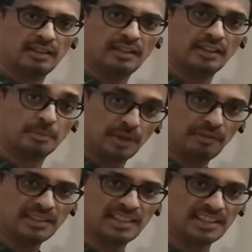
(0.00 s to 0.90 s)
In the
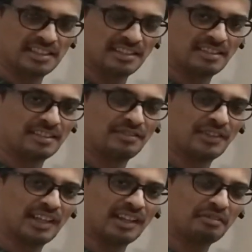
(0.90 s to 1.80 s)
previous lecture,
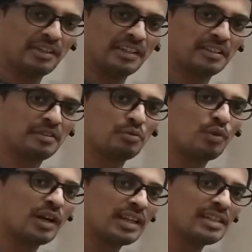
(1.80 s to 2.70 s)
we calculated
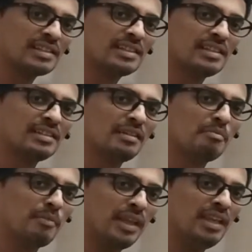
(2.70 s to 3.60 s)
what is the
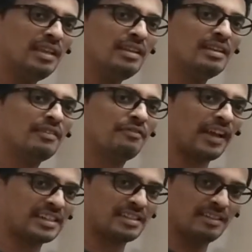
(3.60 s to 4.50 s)
mean
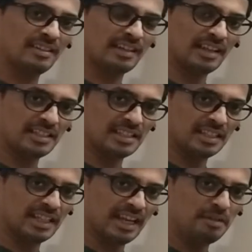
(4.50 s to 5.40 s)
fractional
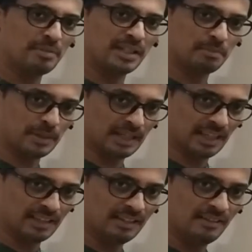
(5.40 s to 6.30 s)
energy gained by the
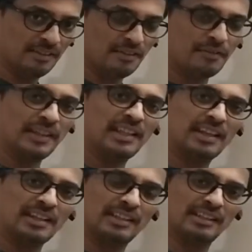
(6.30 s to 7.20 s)
particle when they
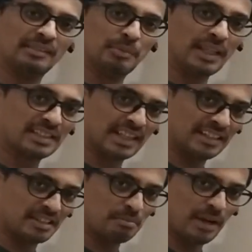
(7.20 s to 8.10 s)
are being
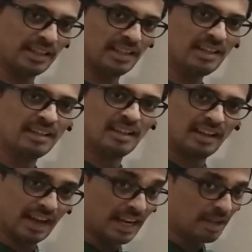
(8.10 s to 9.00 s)
scattered by the
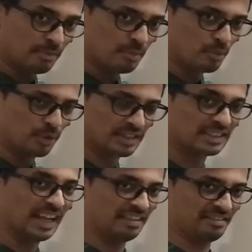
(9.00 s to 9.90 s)
randomly moving
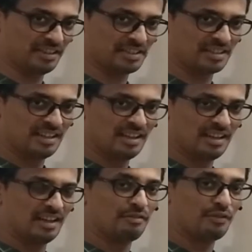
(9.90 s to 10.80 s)
scatterers.
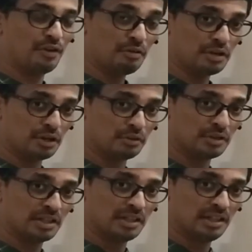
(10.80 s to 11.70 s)
And we found
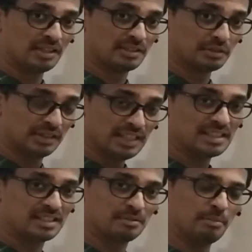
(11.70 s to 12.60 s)
out, so this
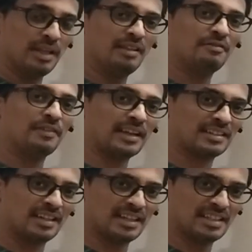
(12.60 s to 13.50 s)
mean
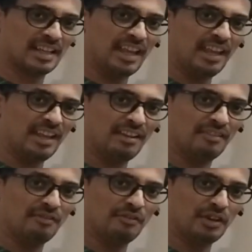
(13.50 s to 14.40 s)
fractional energy gain
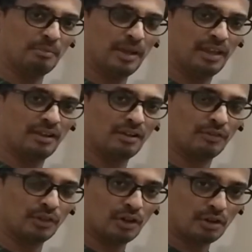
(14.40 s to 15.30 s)
will be
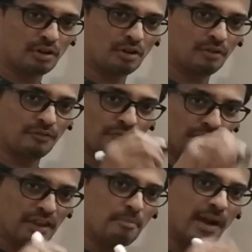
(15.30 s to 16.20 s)
of the order of
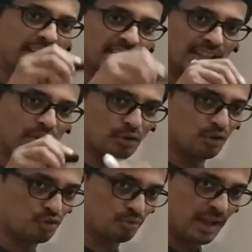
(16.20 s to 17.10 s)
v by c
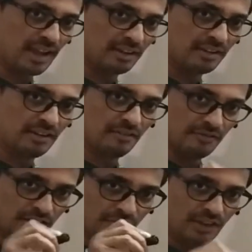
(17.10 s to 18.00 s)
whole square,
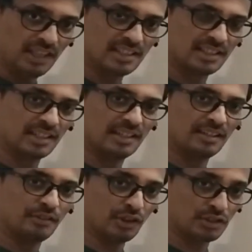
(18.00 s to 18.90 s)
where v is
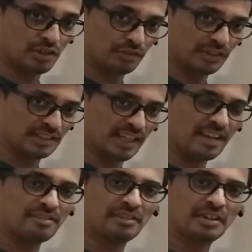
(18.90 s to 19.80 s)
the velocity of the
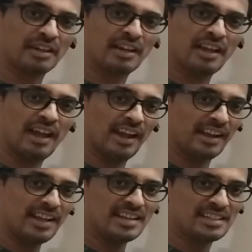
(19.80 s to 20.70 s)
scatterer, and
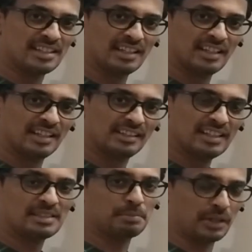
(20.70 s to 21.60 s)
hence
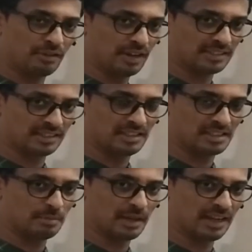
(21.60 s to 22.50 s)
this particular
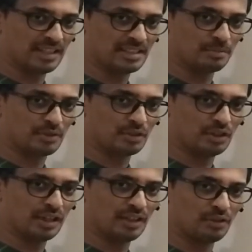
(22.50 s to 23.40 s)
acceleration mechanism is
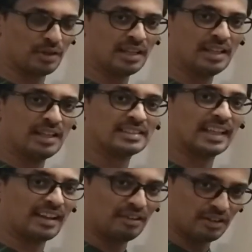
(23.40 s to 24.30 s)
called as your
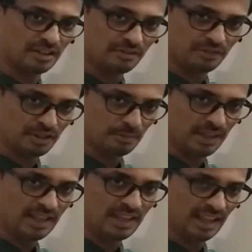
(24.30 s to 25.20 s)
second order
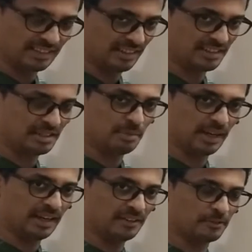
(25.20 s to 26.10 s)
Fermi acceleration
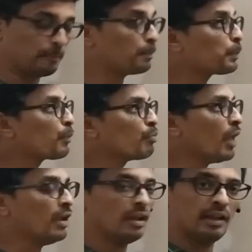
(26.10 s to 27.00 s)
mechanism.
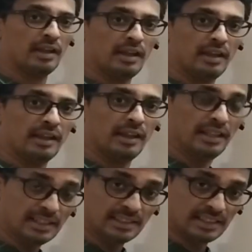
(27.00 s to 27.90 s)

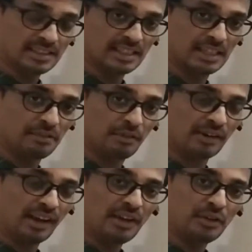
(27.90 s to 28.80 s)
In this lecture, we will
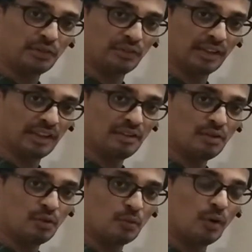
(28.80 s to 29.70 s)
try to see
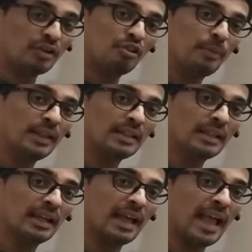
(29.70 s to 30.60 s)
what will be
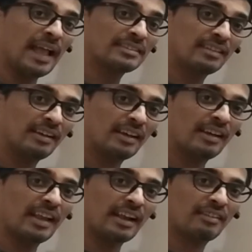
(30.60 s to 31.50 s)
the
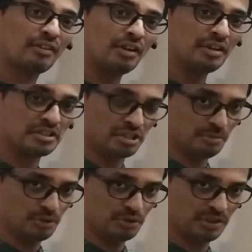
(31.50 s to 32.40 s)
accelerated electron
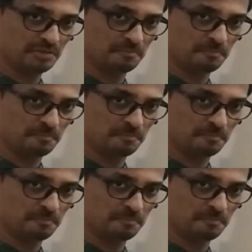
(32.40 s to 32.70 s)
distribution.